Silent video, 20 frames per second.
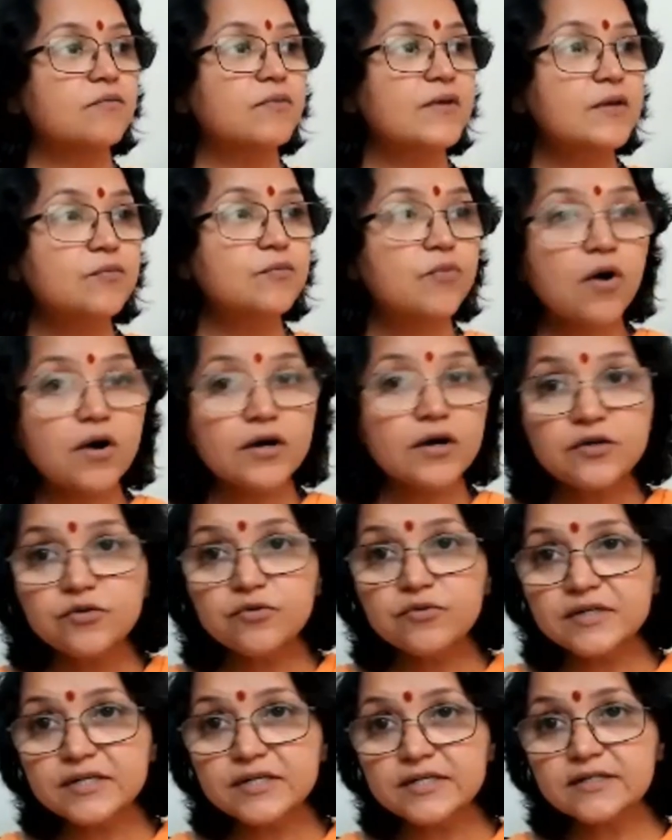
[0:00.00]
We want
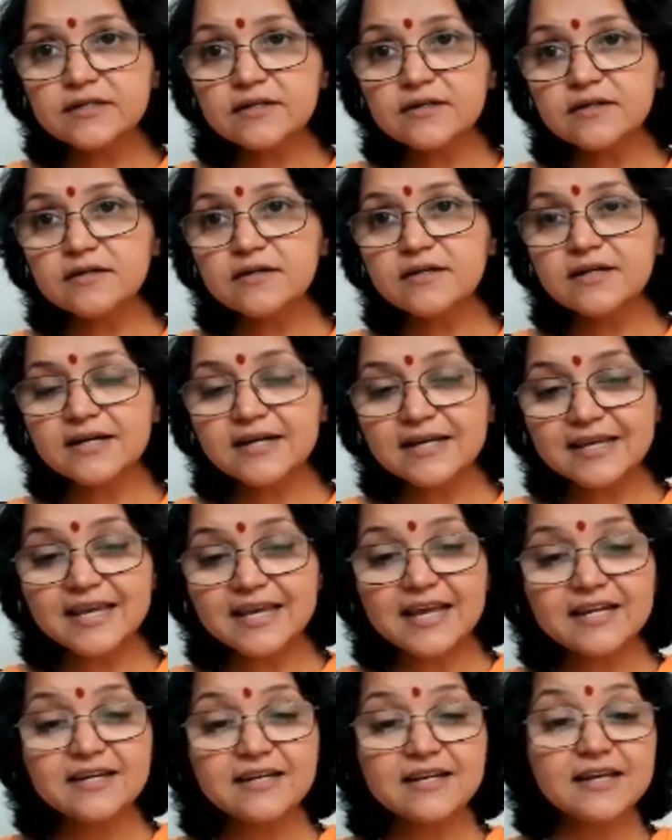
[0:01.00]
to return
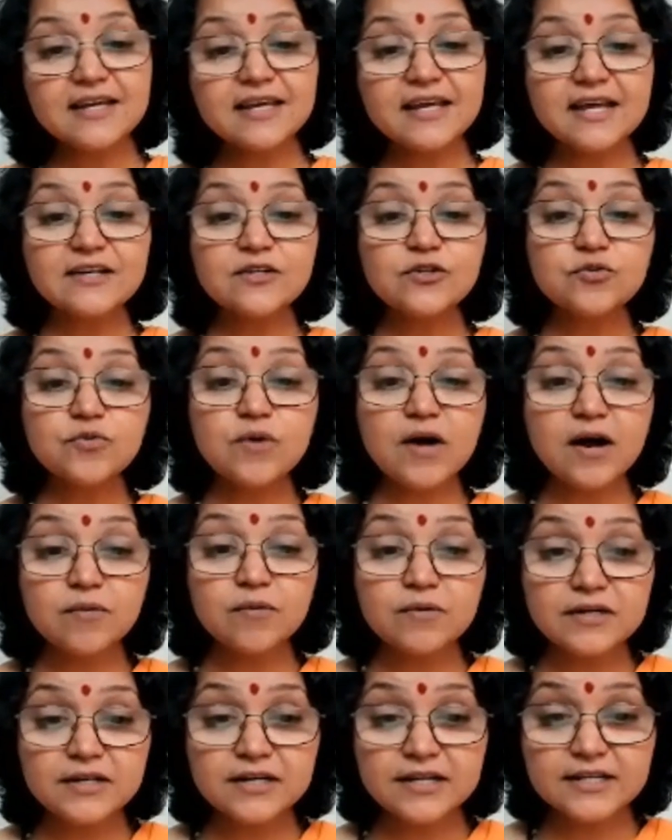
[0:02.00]
again and again to
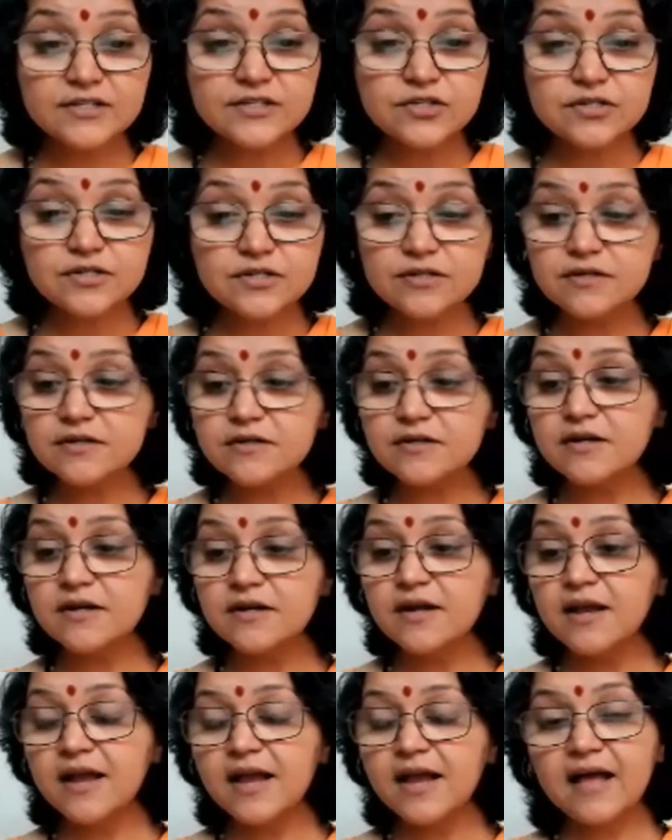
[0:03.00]
our nature,
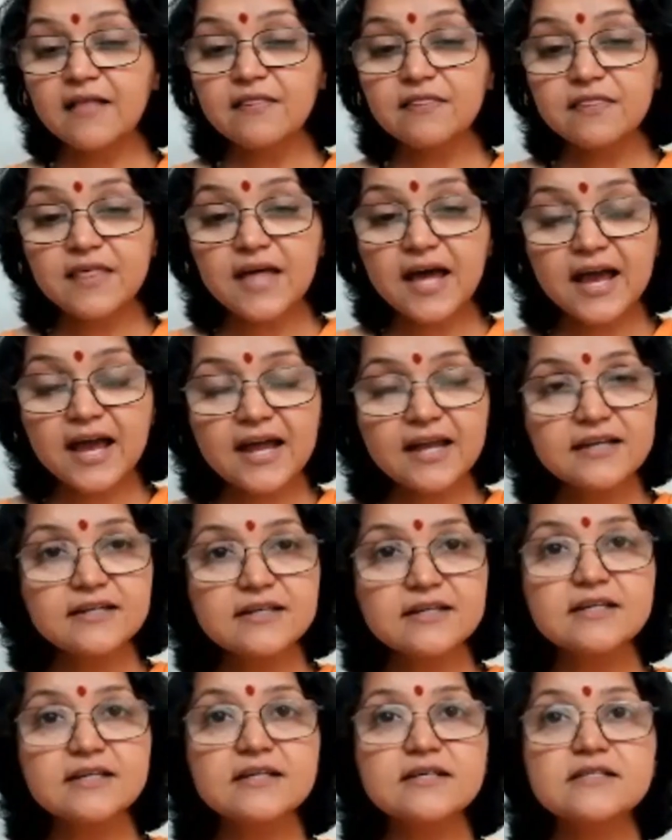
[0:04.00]
and that
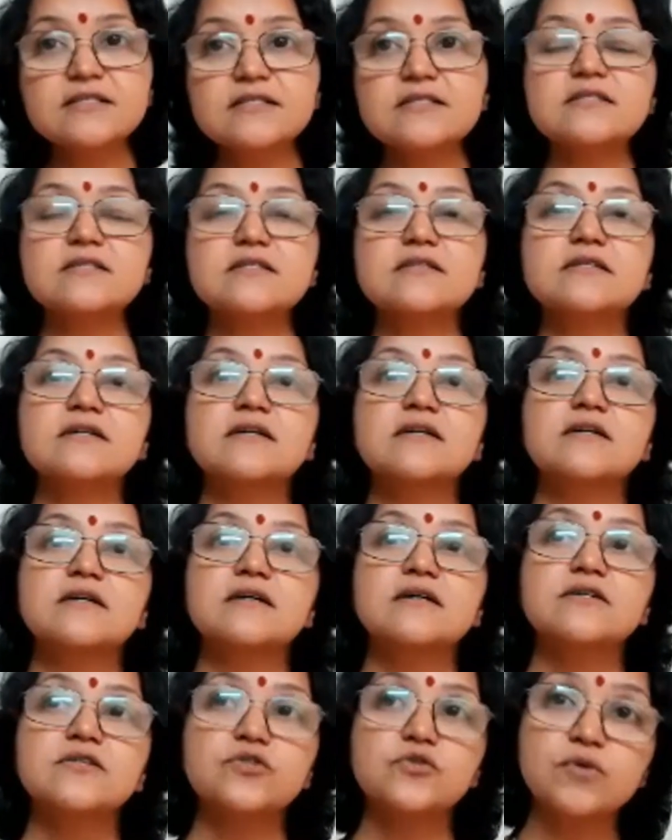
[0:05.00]
is
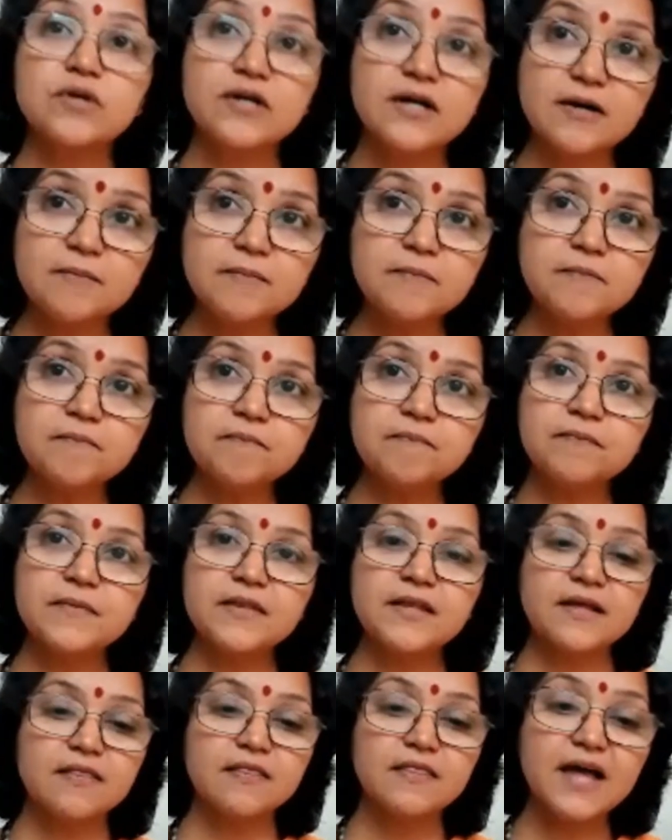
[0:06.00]
Sukham,
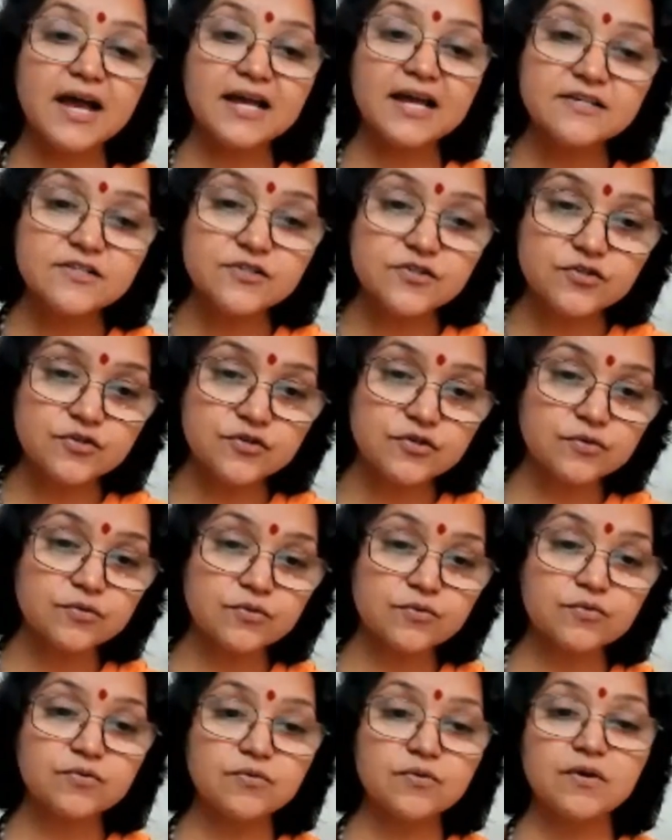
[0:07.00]
that is
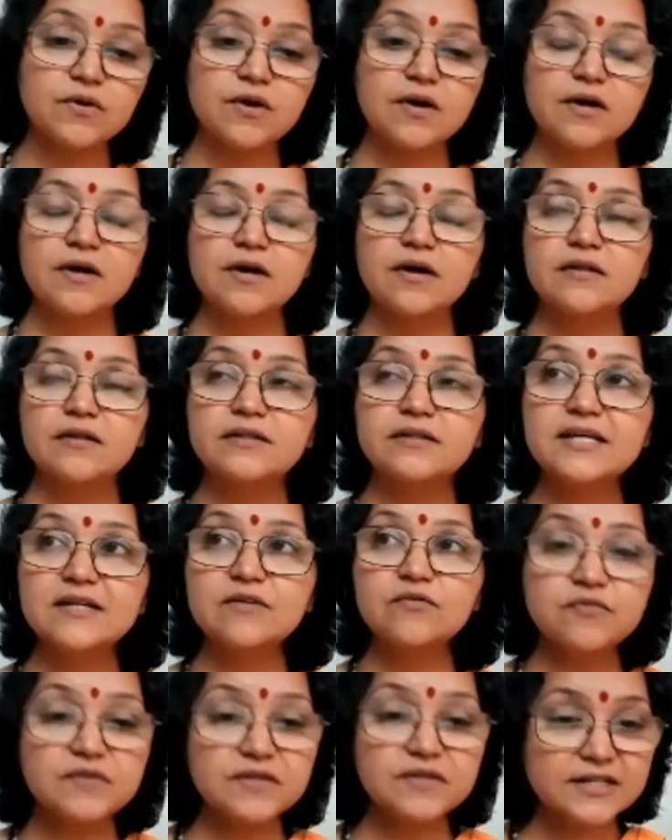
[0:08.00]
you, the
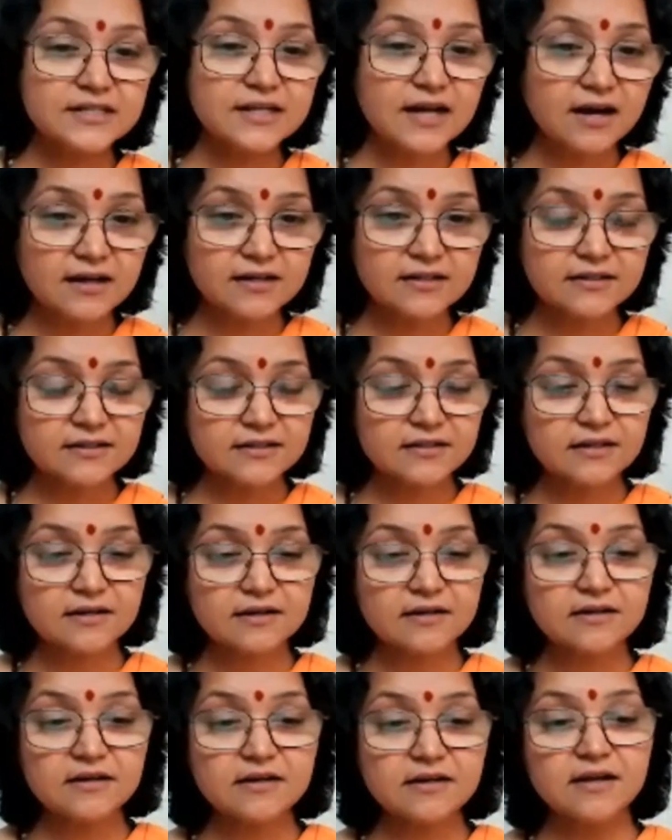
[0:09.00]
infinite
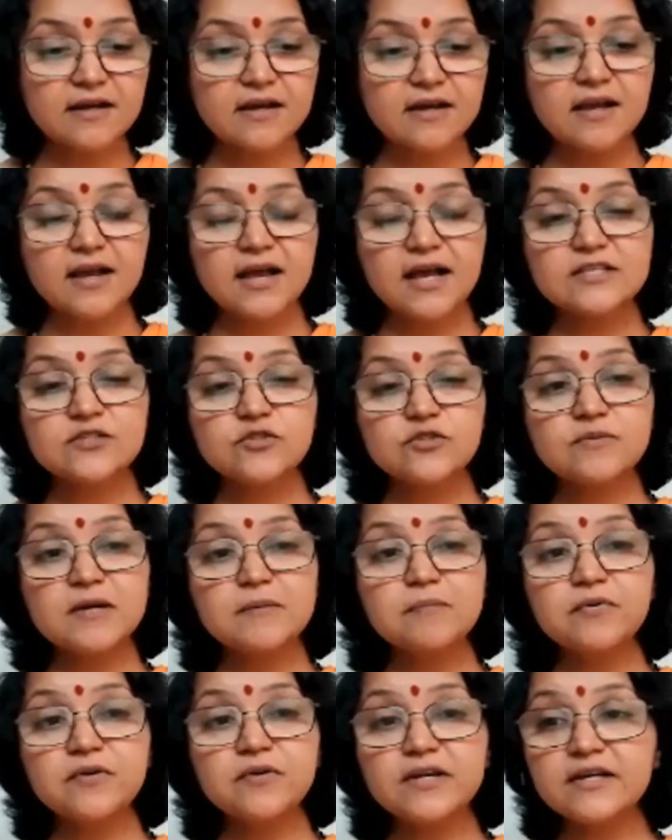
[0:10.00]
Ananda. And so,
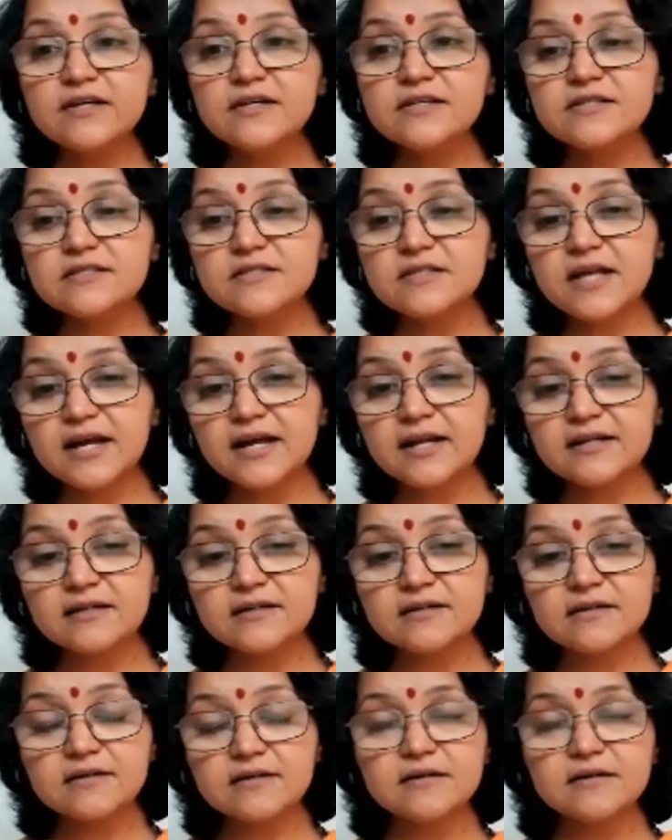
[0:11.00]
my prayers that